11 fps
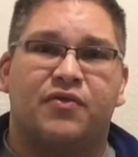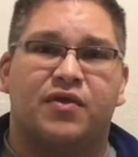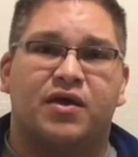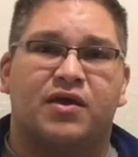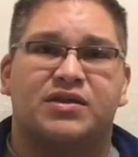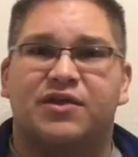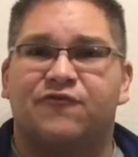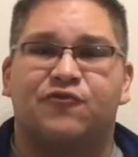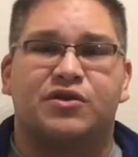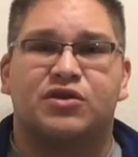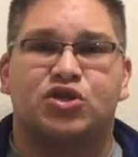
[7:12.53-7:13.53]
the
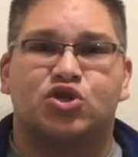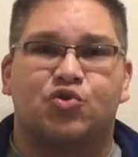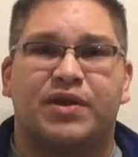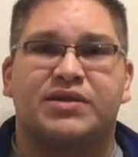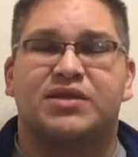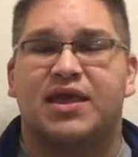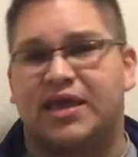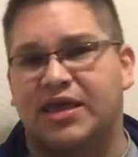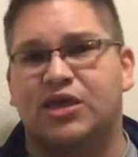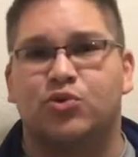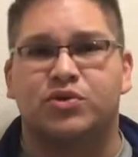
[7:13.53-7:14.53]
different strengths that
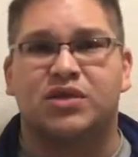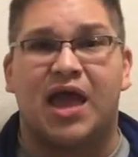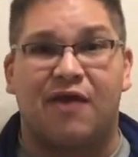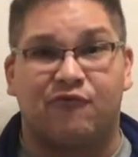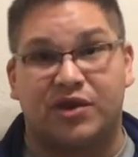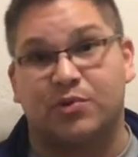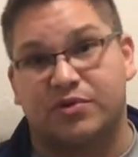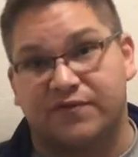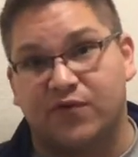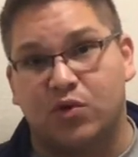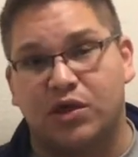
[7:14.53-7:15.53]
he used to have when he was
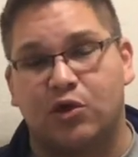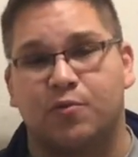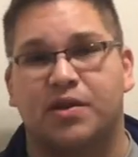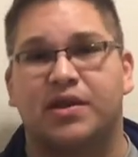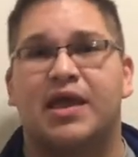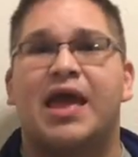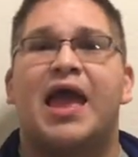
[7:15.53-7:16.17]
full human.